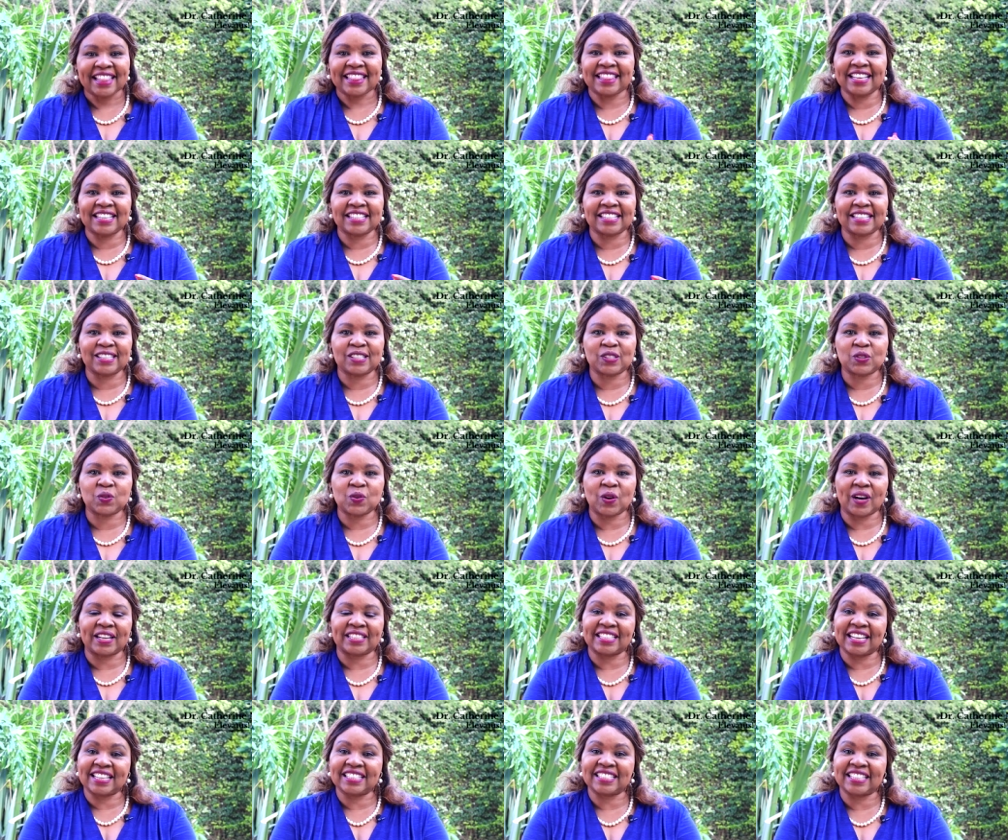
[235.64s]
This is to
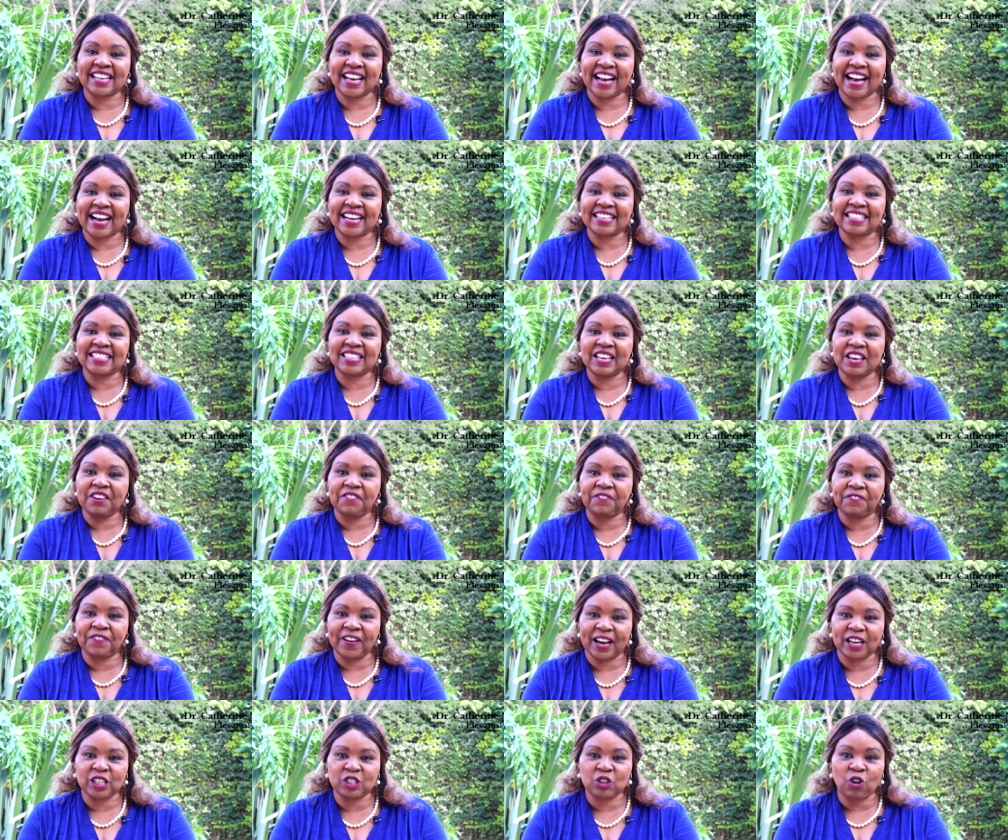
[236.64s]
assess the ad's
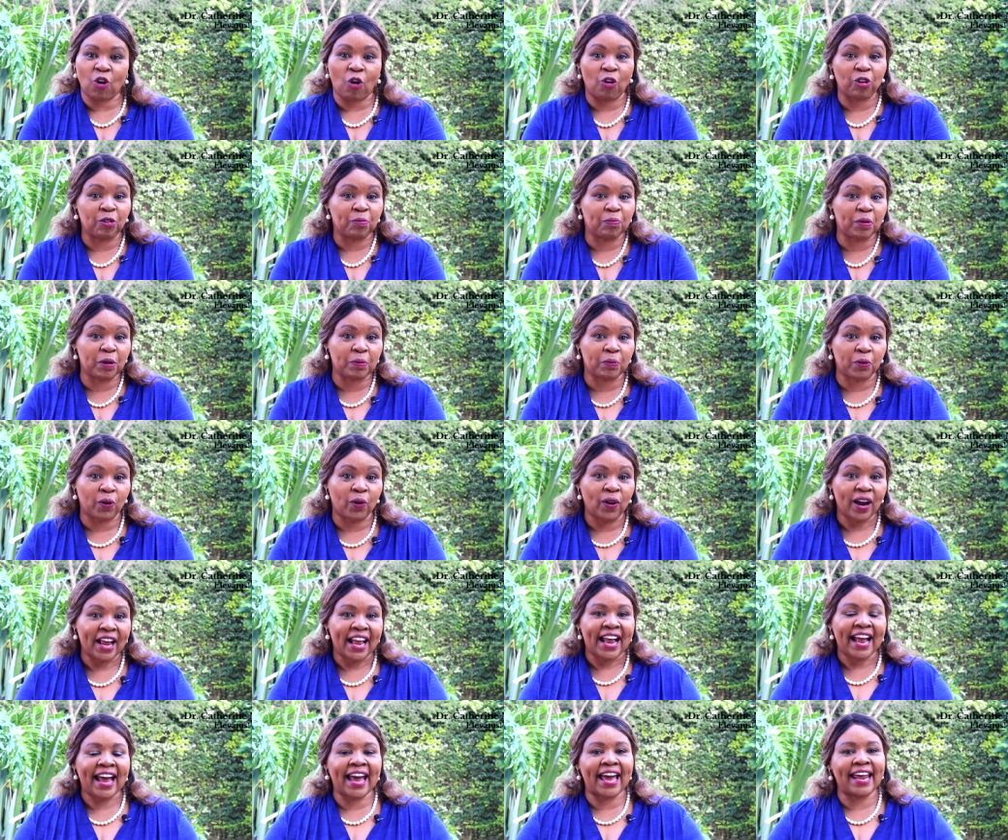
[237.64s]
effect on people
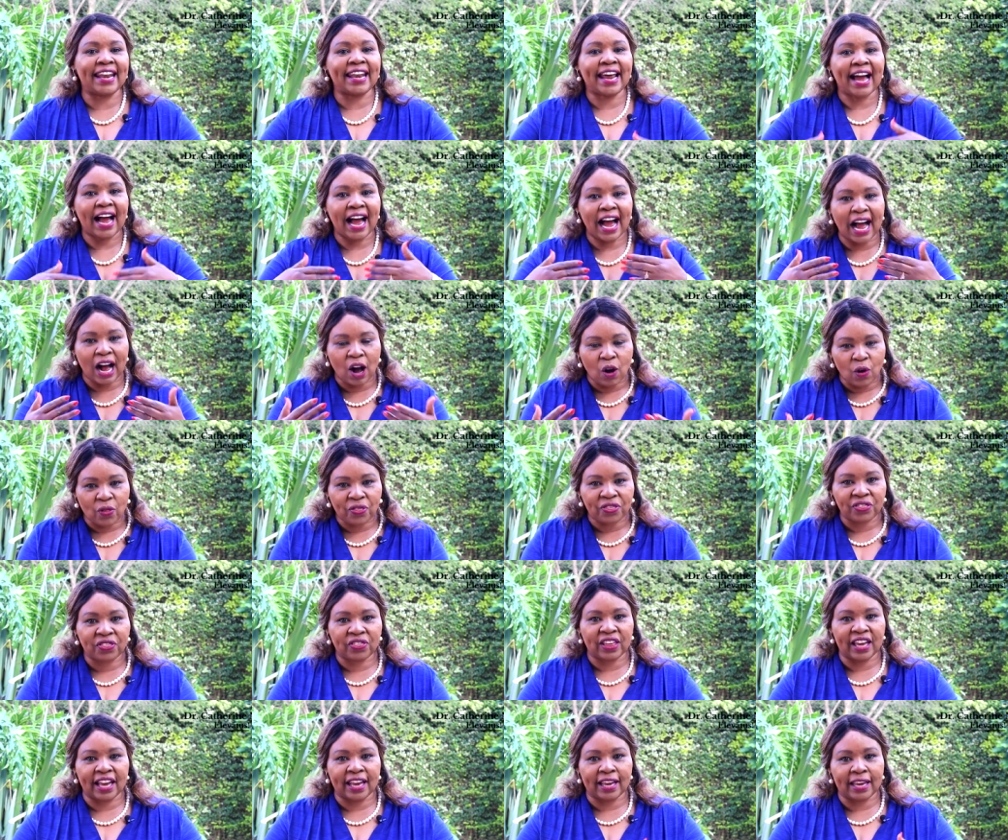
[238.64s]
and how
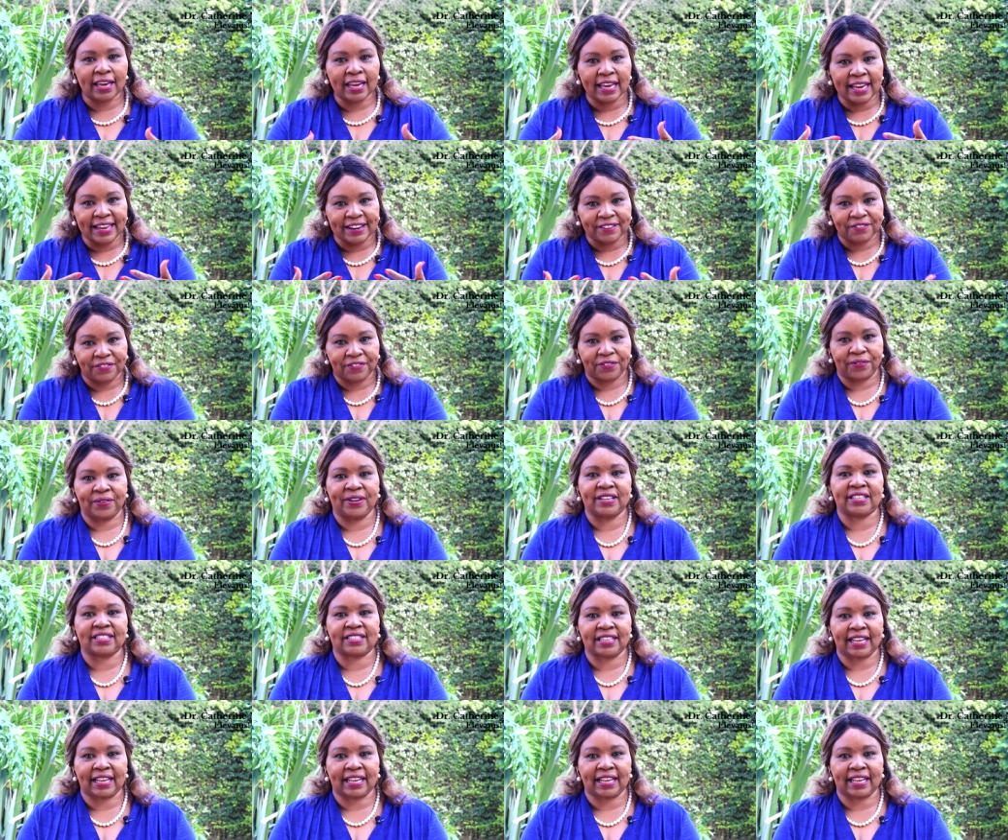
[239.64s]
they influence